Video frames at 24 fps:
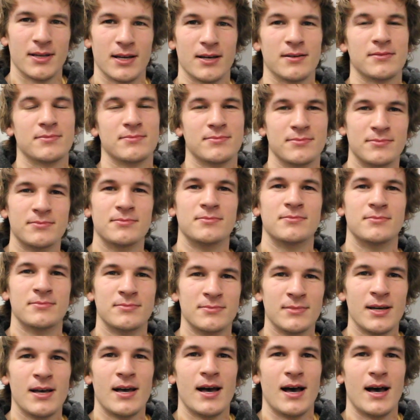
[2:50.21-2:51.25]
Yeah.
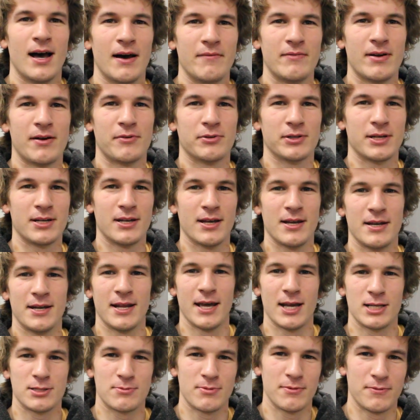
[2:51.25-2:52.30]
I've never really done
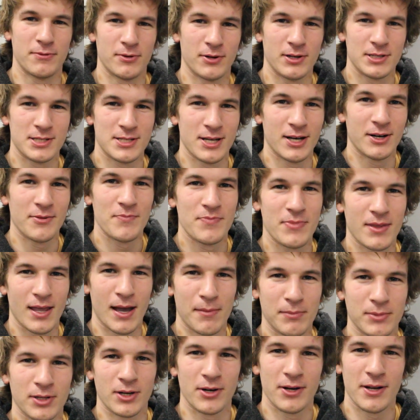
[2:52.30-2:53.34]
dance before, so
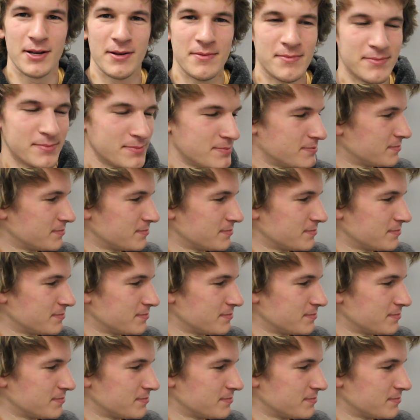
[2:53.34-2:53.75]
I'm learning.